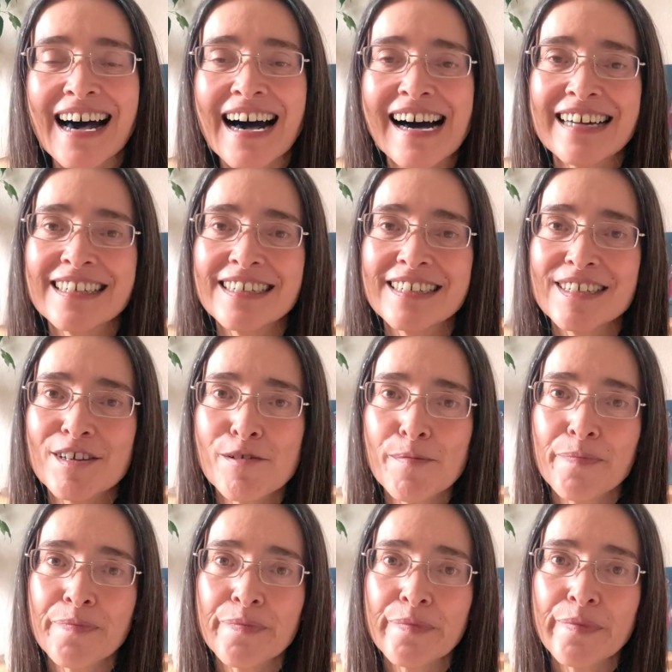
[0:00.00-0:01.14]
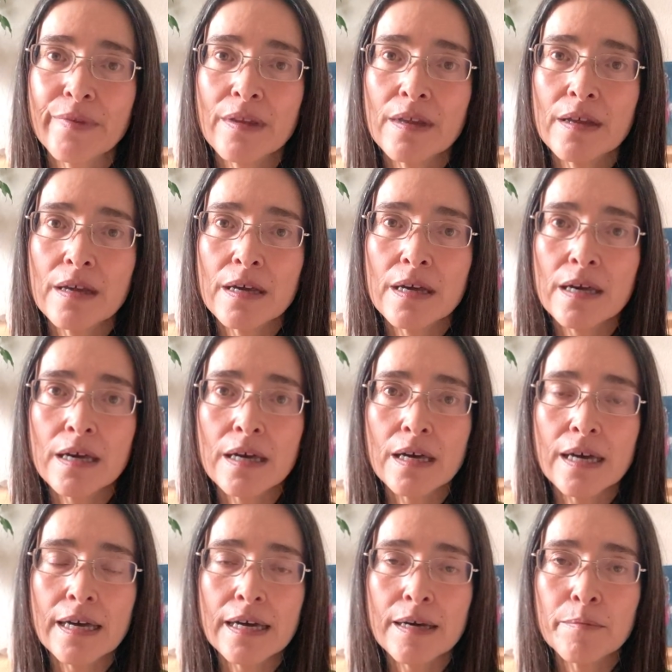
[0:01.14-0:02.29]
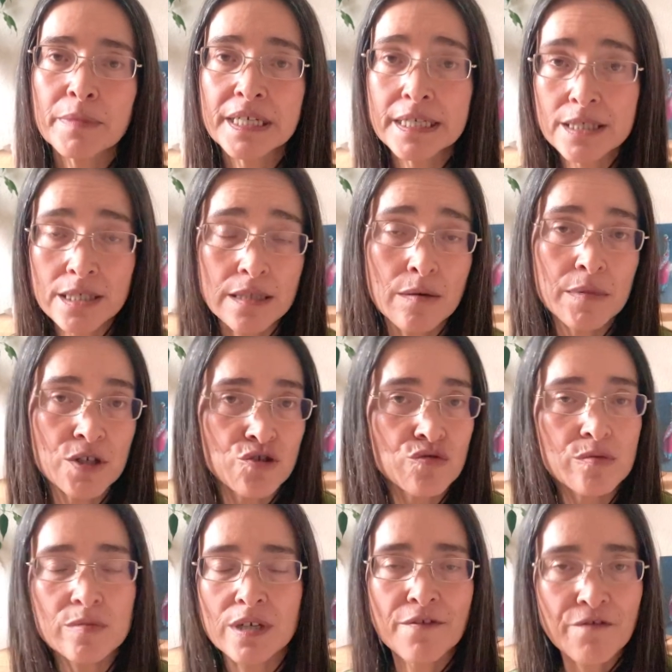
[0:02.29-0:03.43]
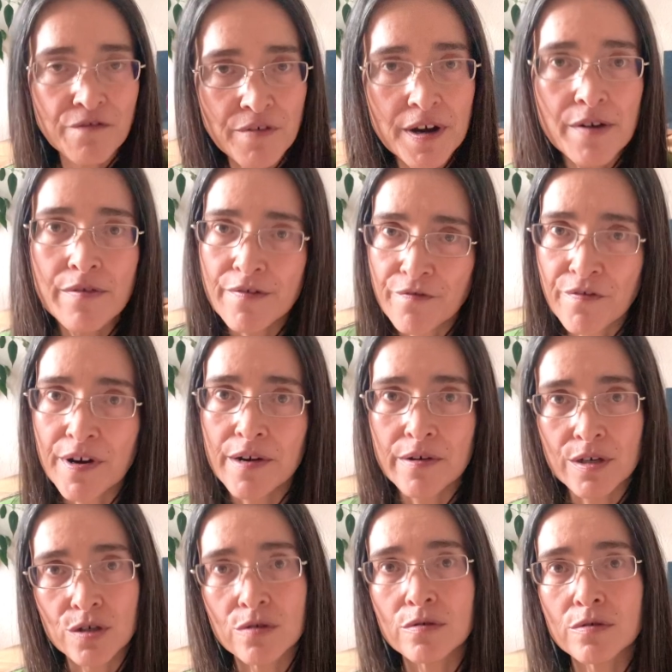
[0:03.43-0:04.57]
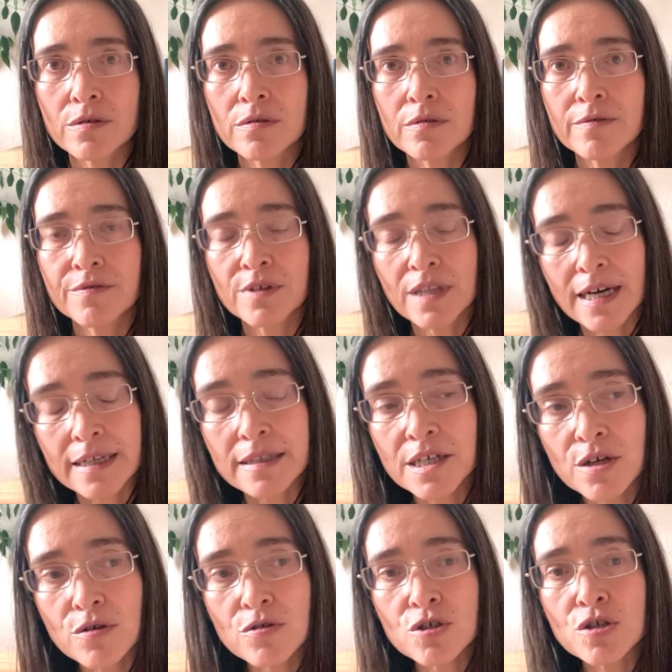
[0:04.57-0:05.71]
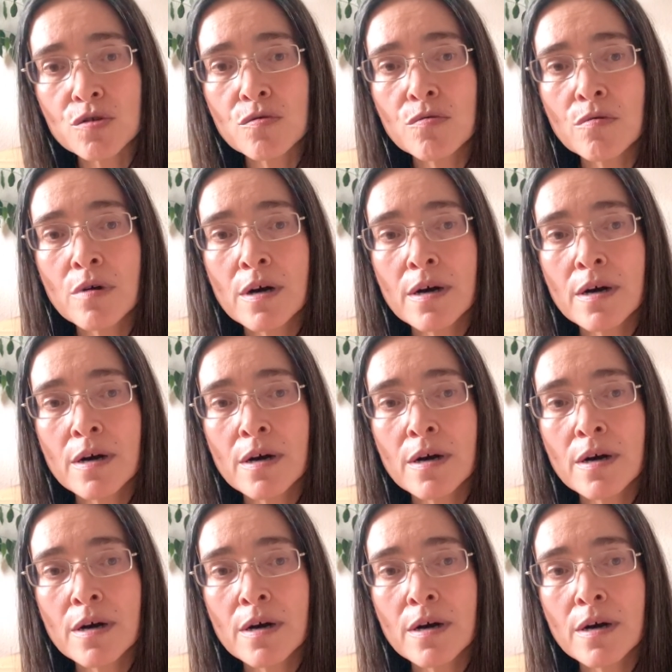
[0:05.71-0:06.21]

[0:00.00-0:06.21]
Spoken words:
And medicinal mushrooms are very, very good for that. They also